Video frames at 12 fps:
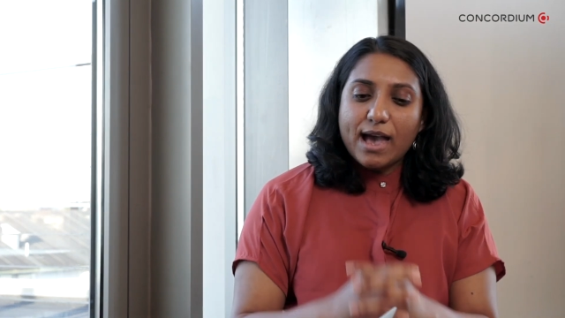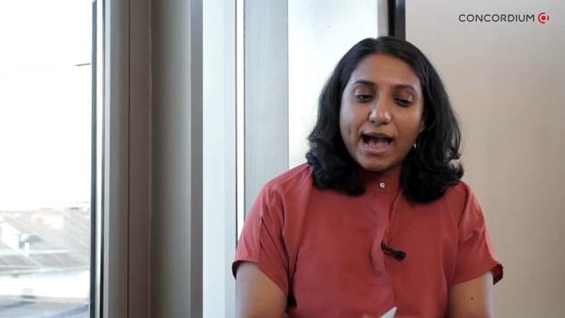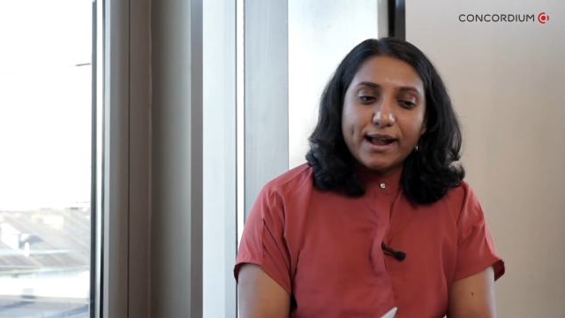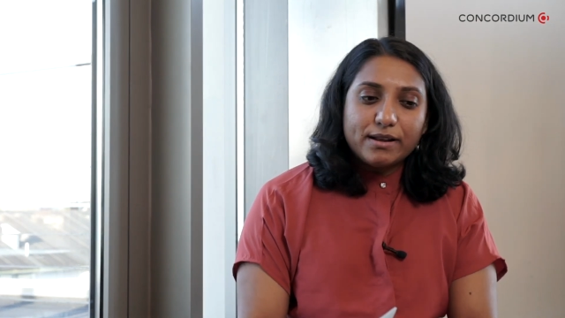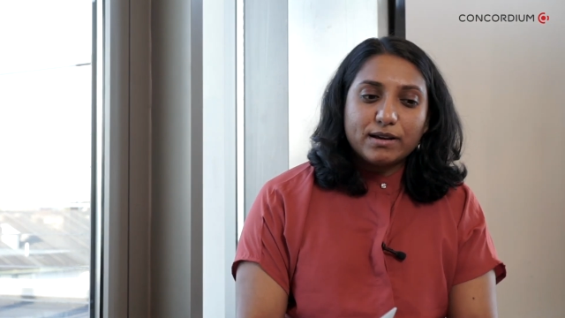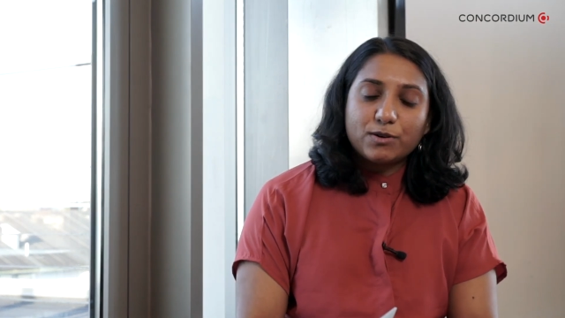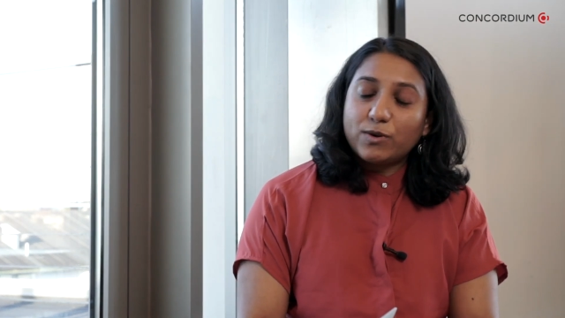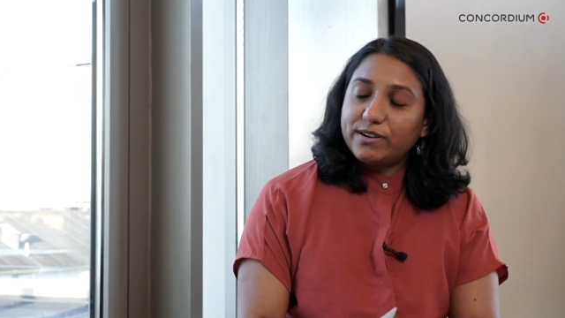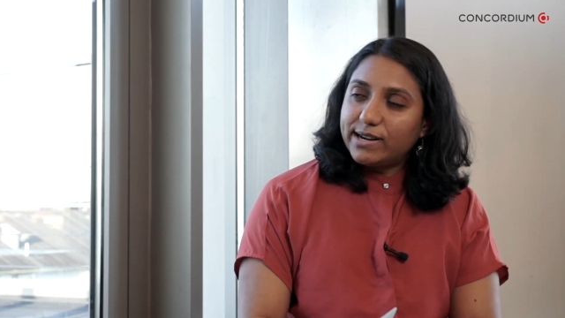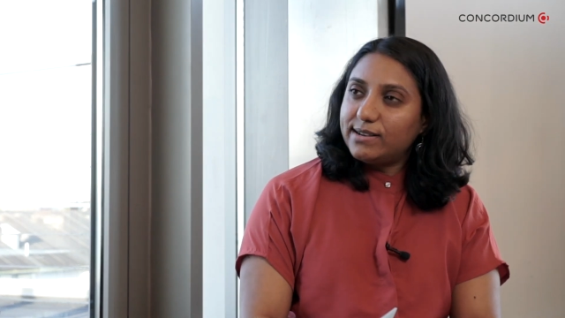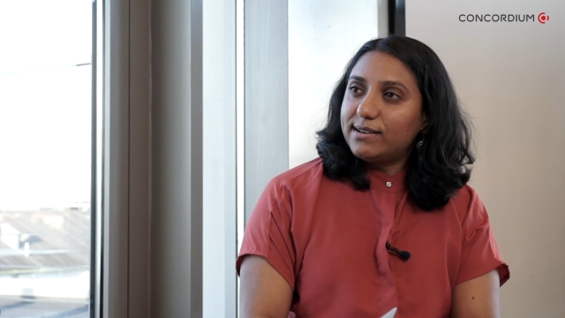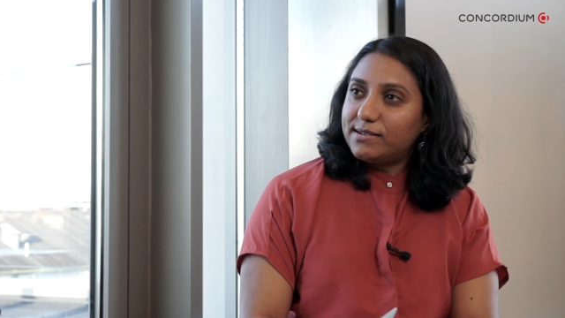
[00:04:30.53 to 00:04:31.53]
And a
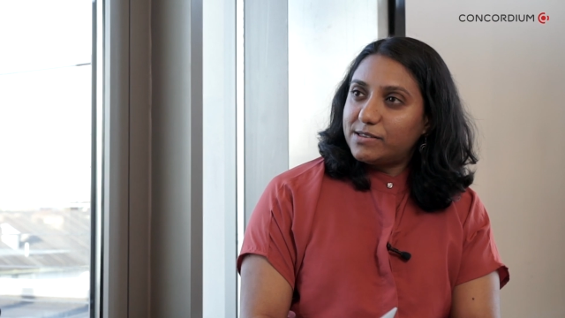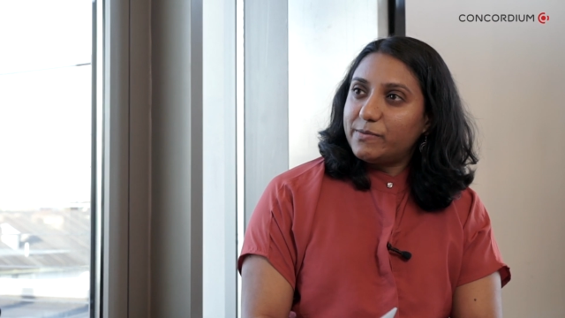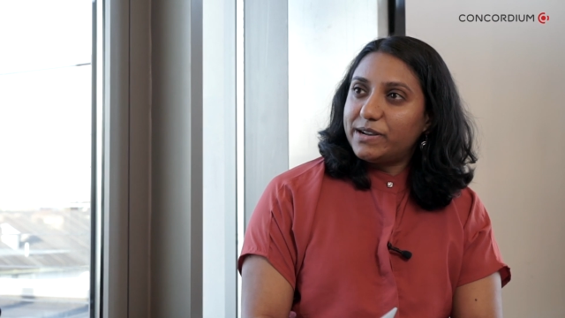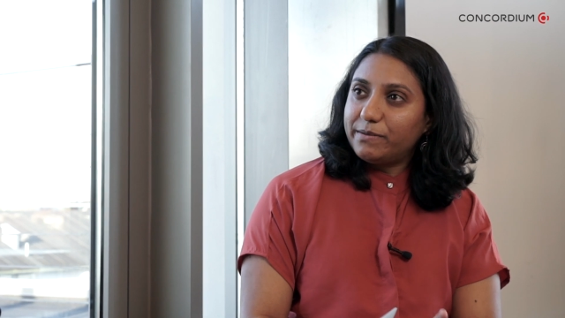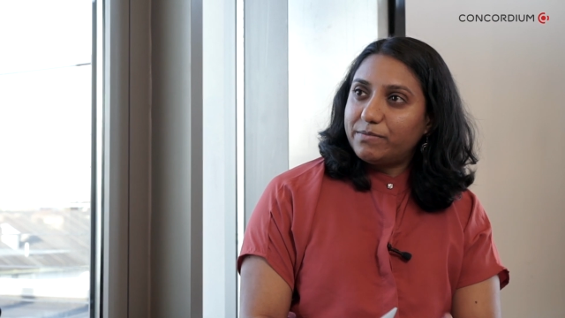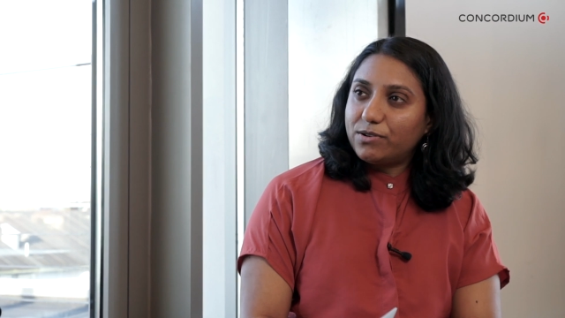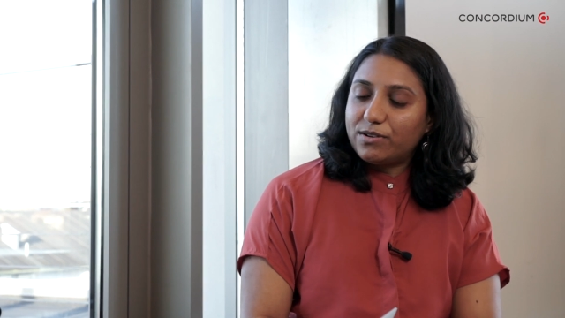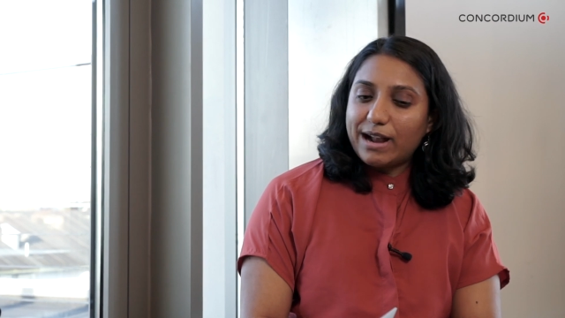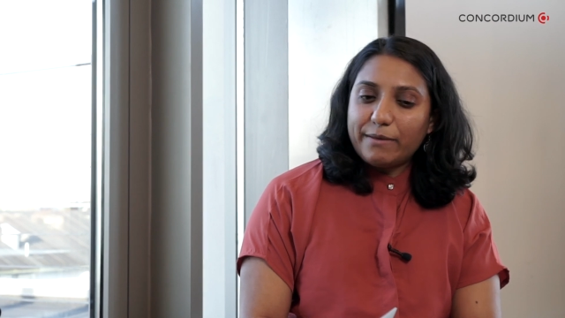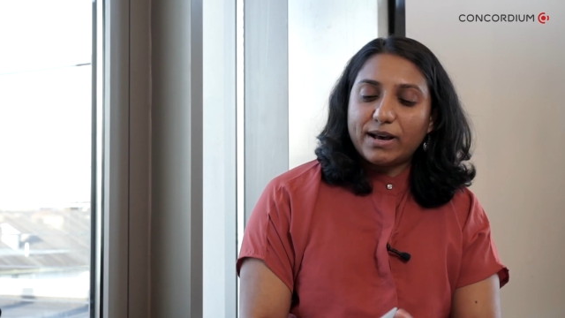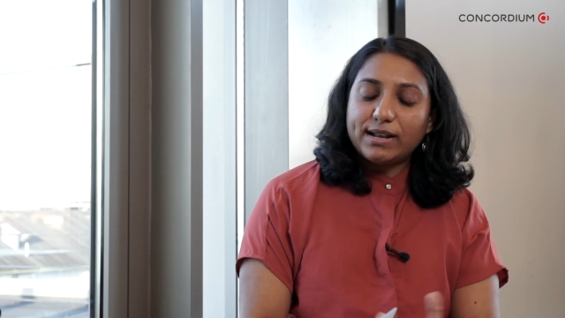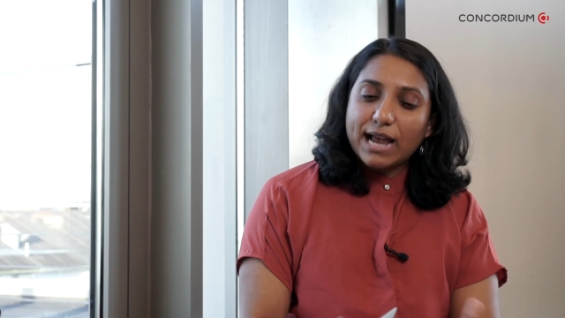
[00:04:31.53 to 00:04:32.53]
quadratic arithmetic
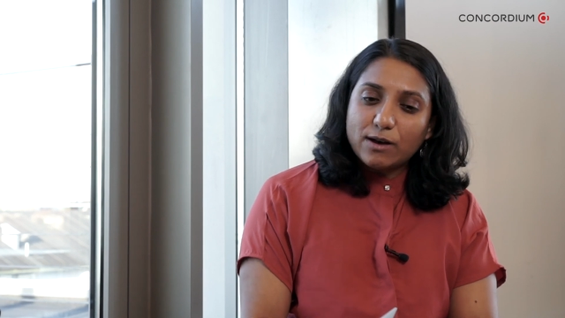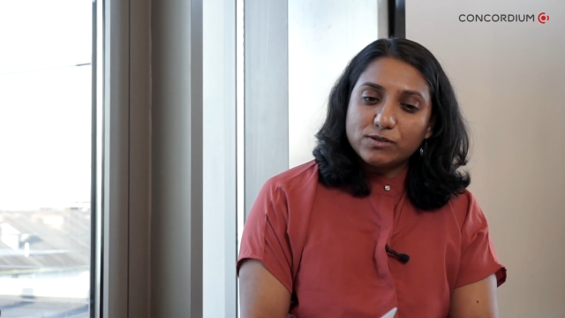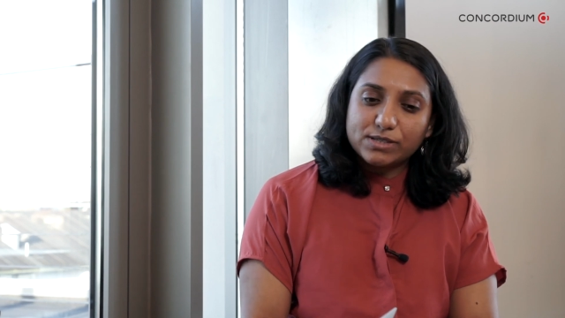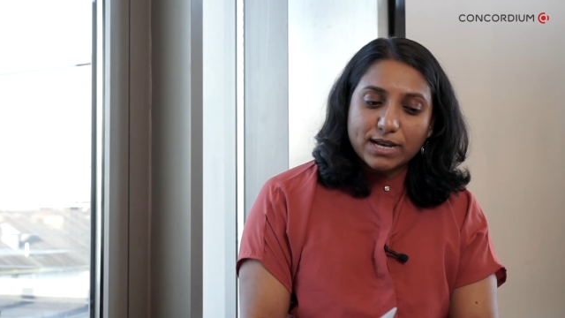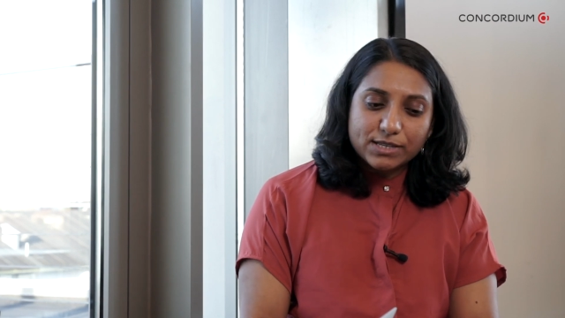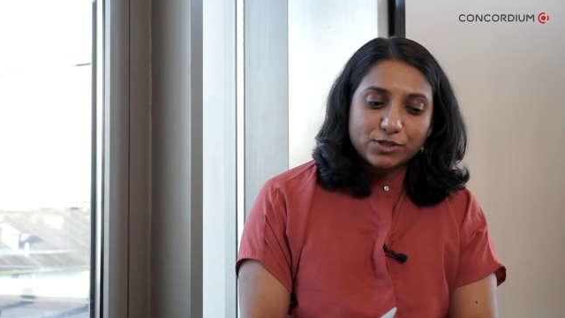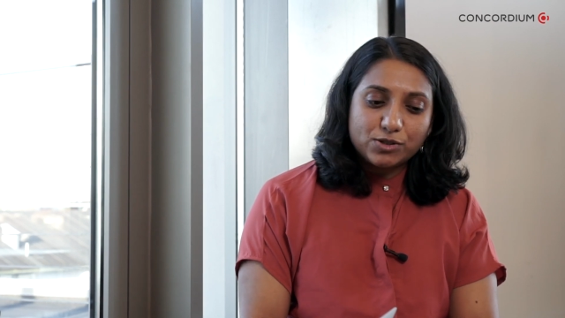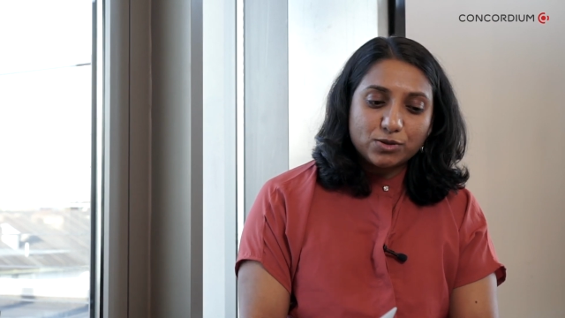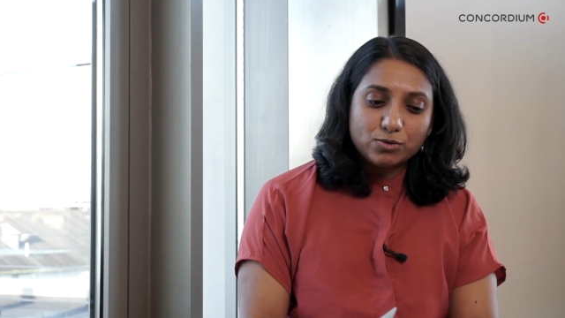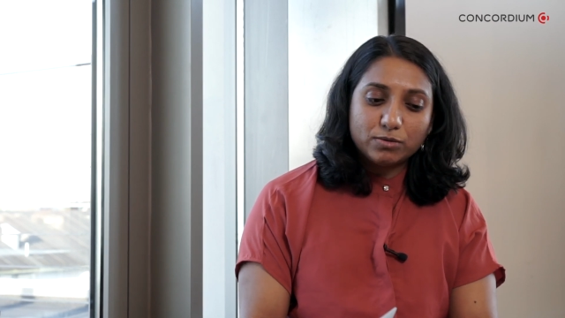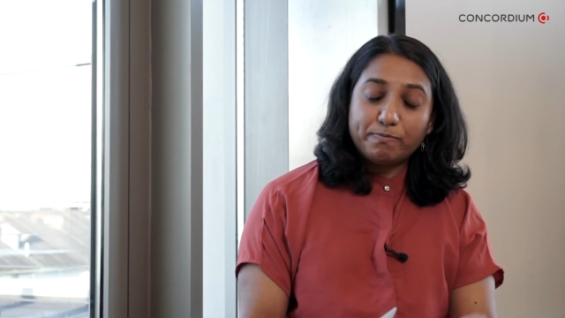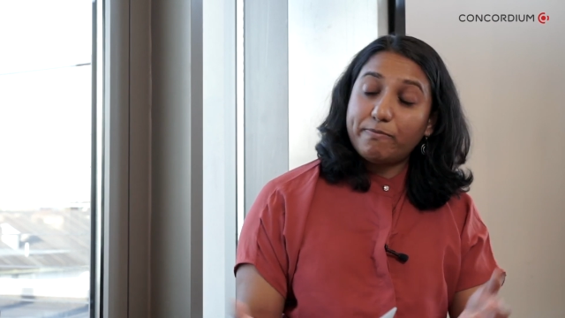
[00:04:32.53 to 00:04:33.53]
program allows us
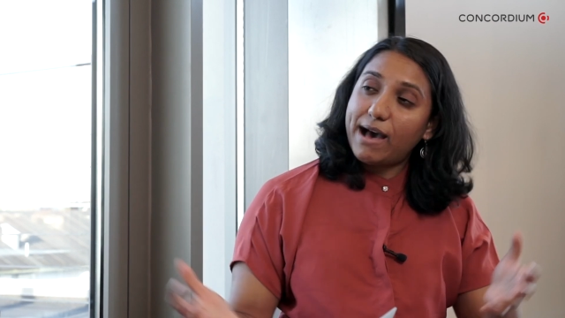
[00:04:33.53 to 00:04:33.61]
to